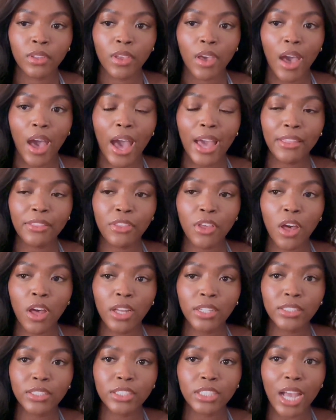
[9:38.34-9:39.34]

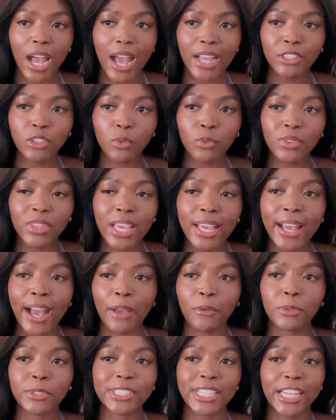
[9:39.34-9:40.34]
I don't think I
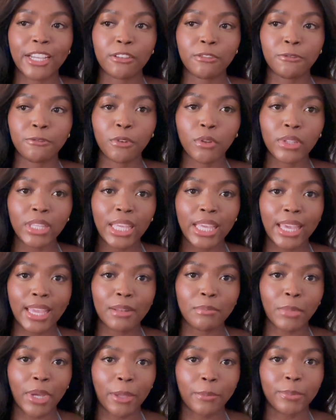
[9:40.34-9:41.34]
was like fully
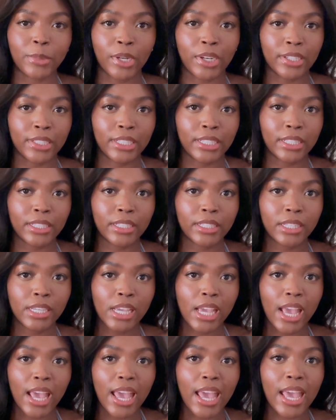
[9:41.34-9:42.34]
in my body
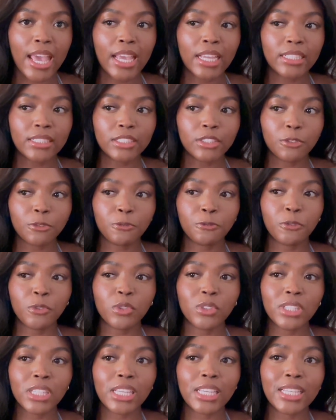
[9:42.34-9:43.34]
and
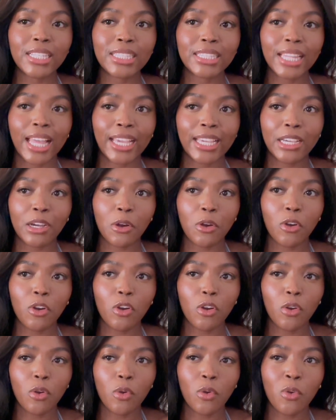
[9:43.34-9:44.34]
fully like
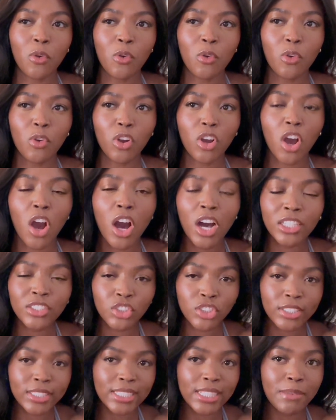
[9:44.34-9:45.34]

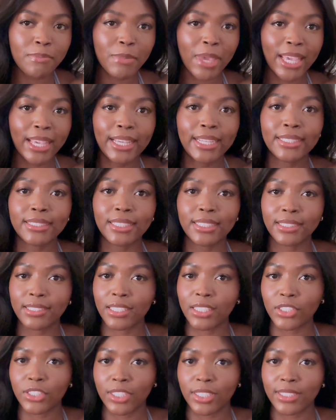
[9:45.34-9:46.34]
consciously making
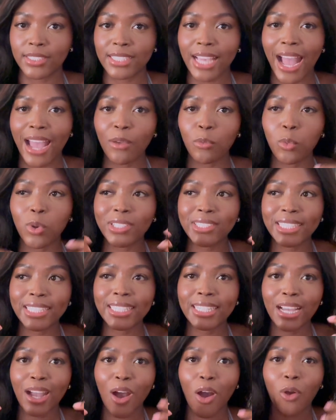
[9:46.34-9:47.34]
decisions. I
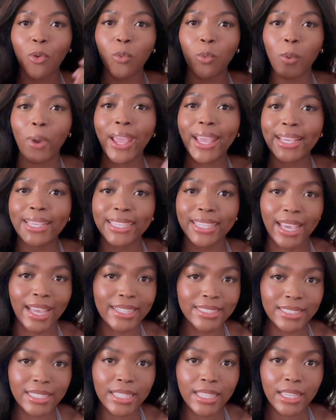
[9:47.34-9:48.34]
wasn't awake
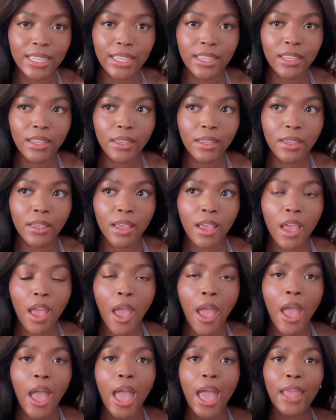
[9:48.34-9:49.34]
yet.
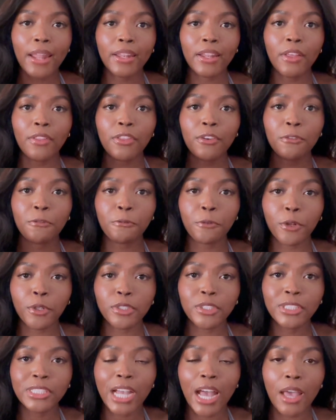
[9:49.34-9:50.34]
And the
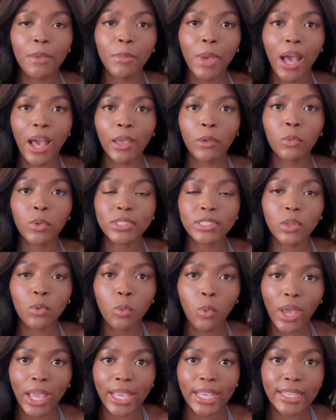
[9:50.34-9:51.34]
first time I was
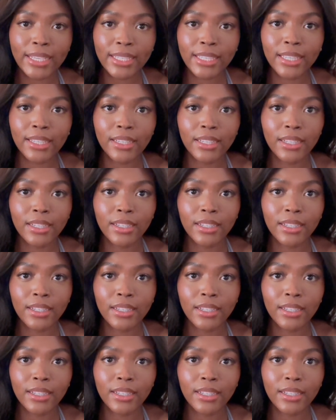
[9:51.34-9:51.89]
awake,